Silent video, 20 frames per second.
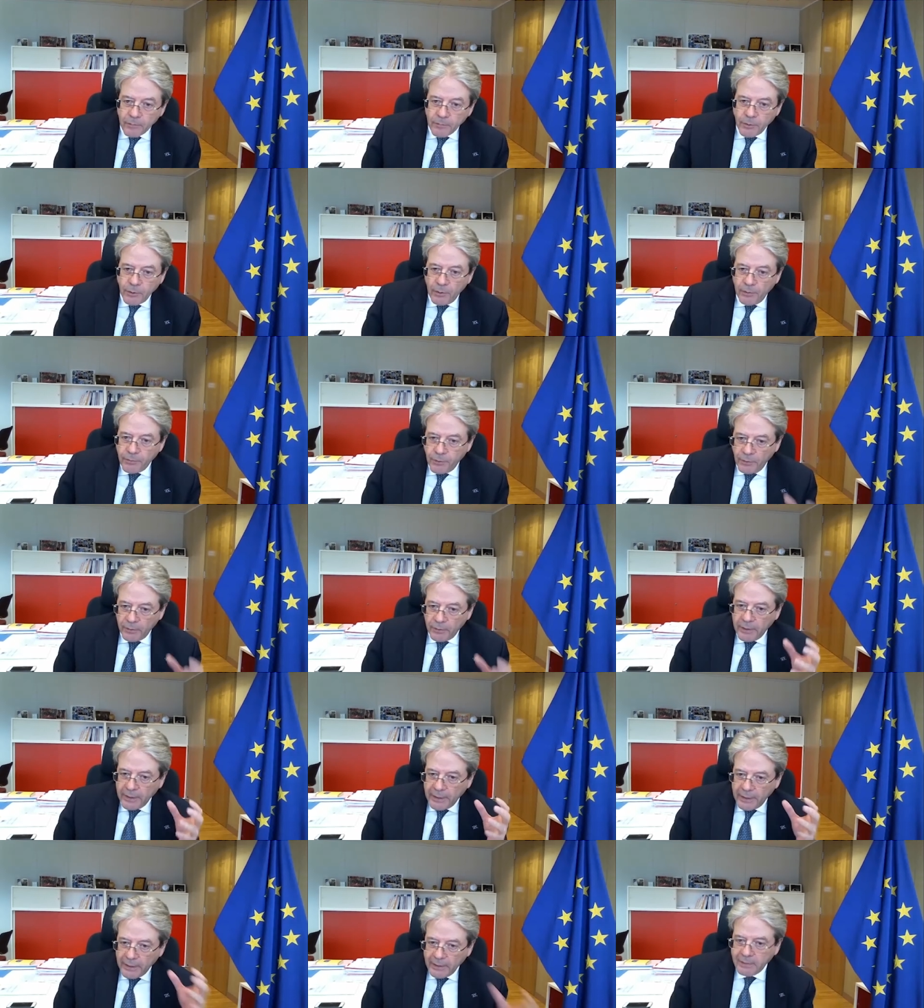the
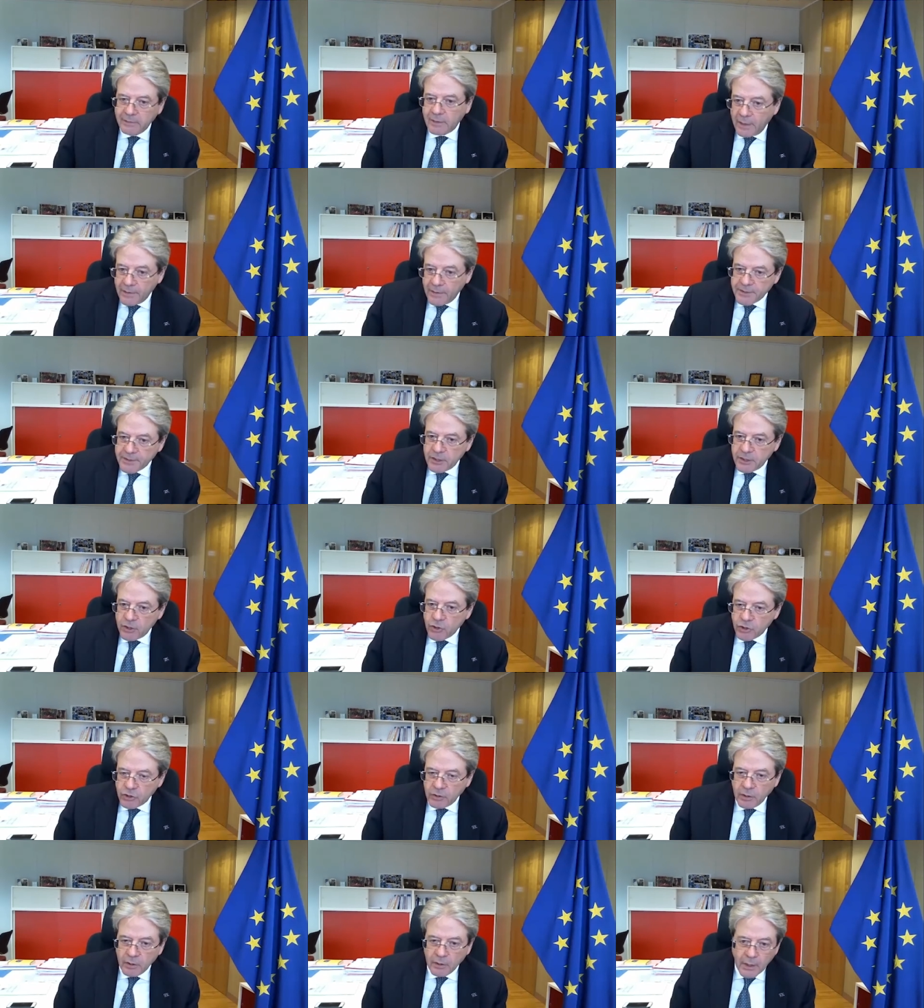green
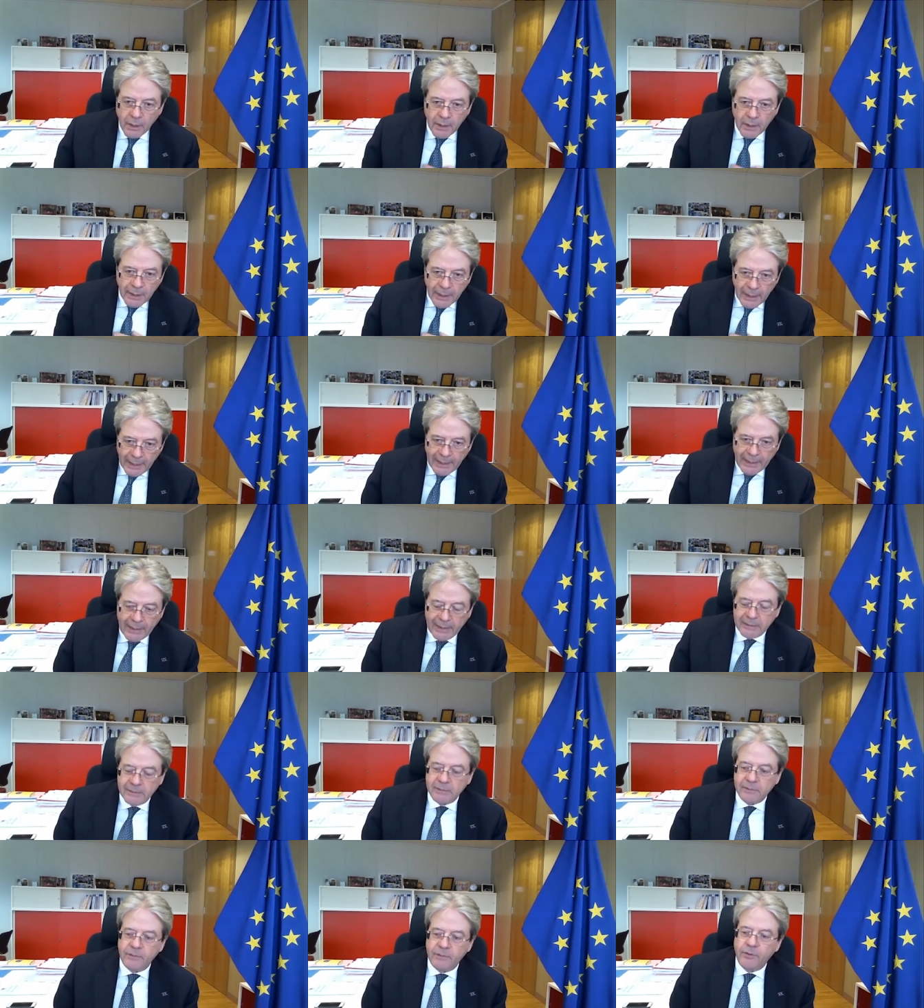transition
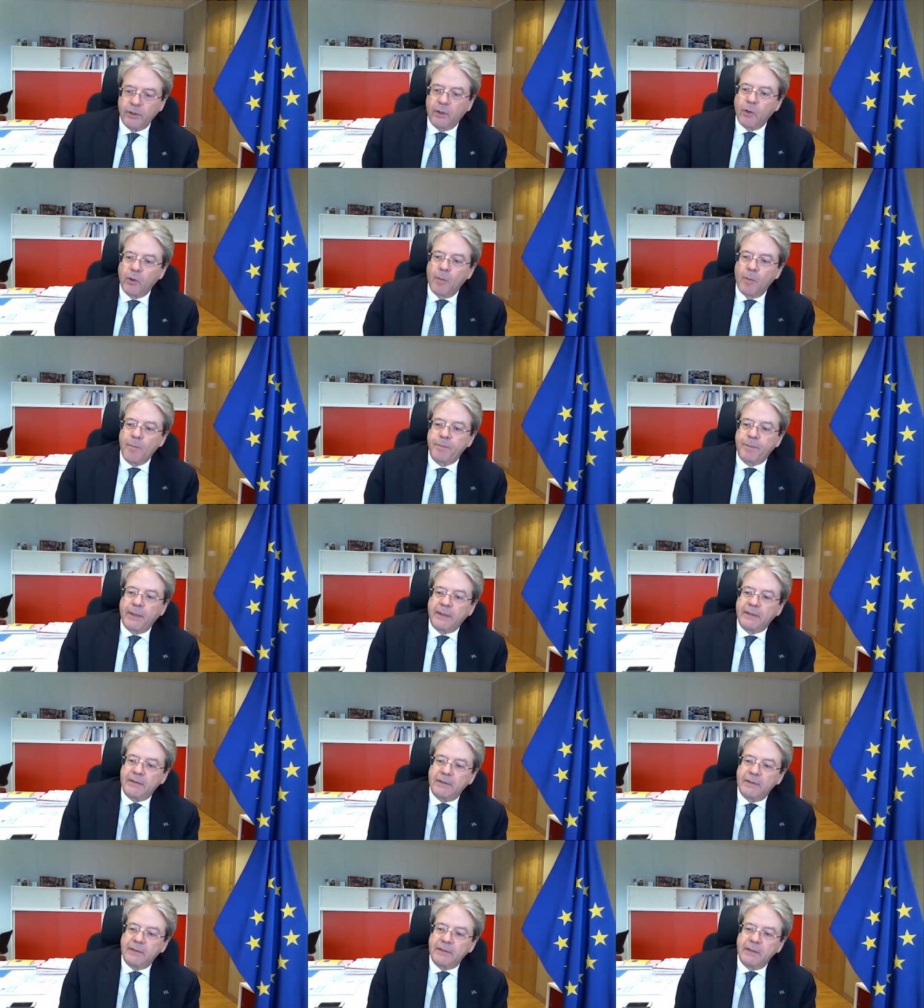and the
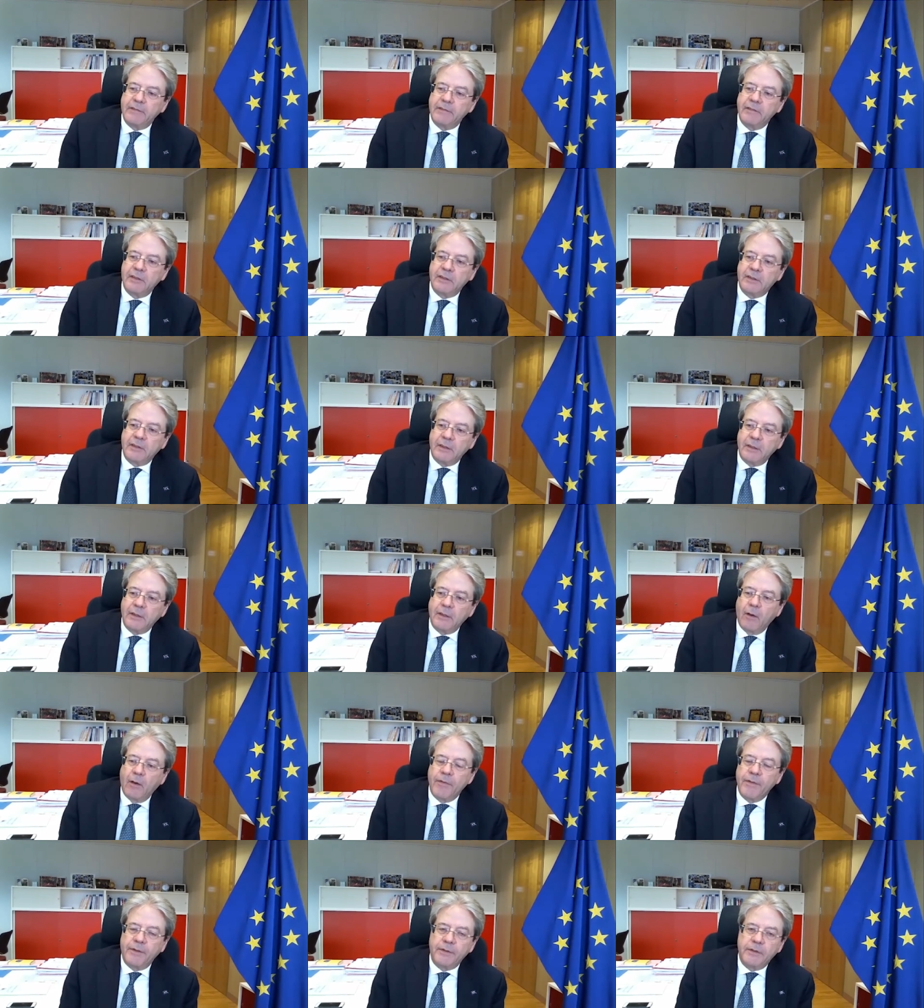competitivity
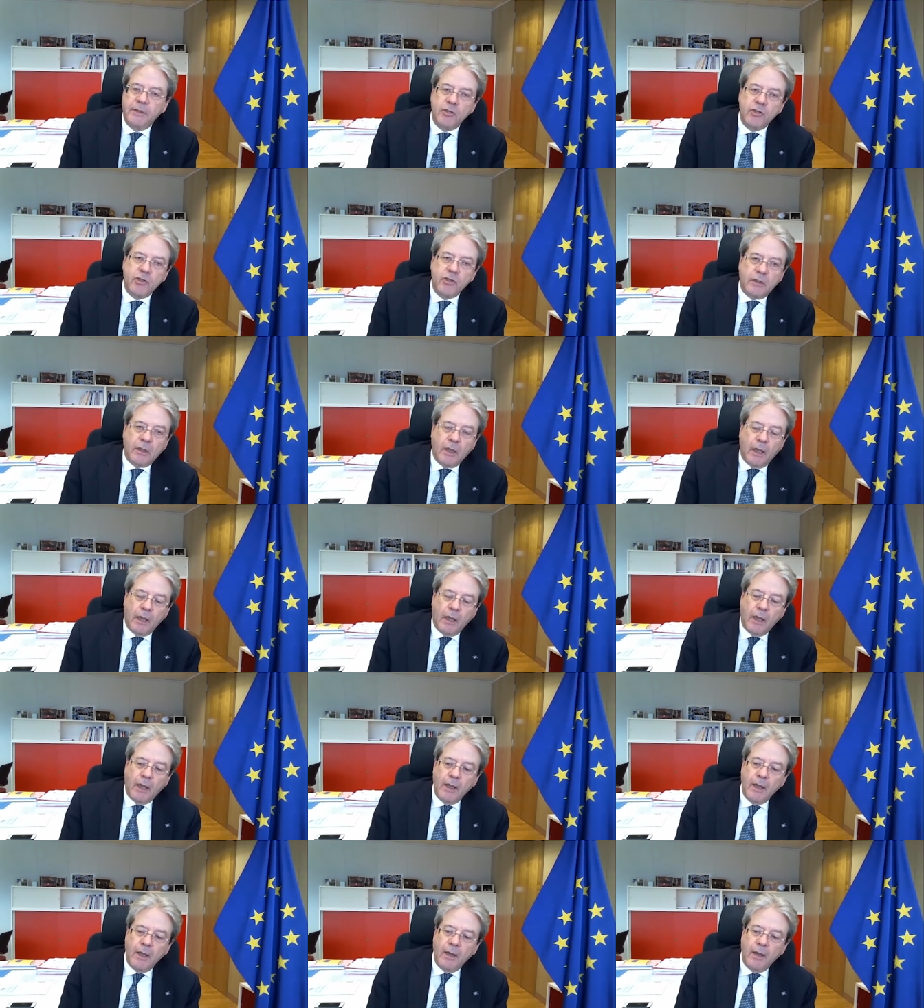on the digital